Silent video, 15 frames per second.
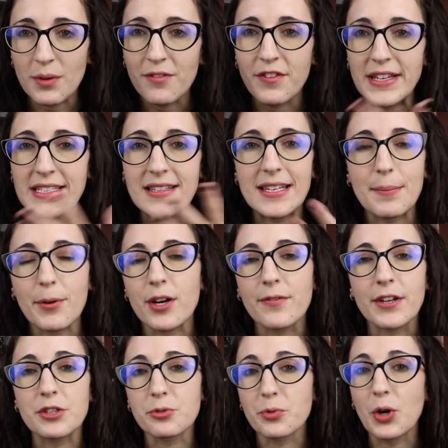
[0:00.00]
would fit the
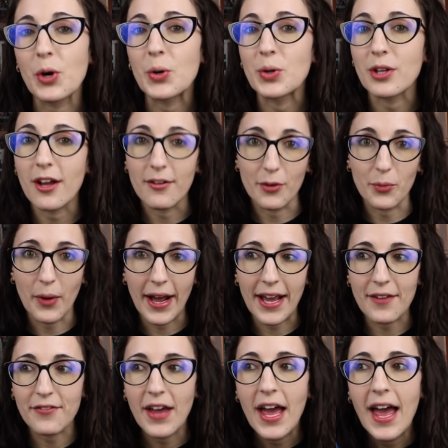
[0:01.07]
perfect role of a
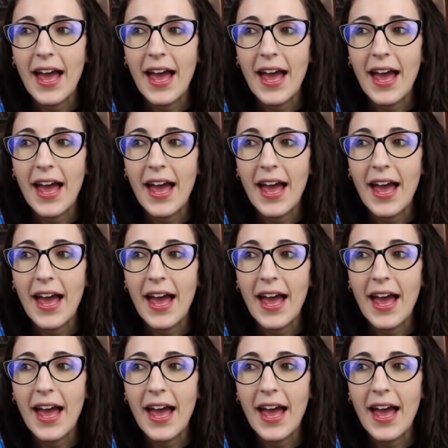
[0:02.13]
wife.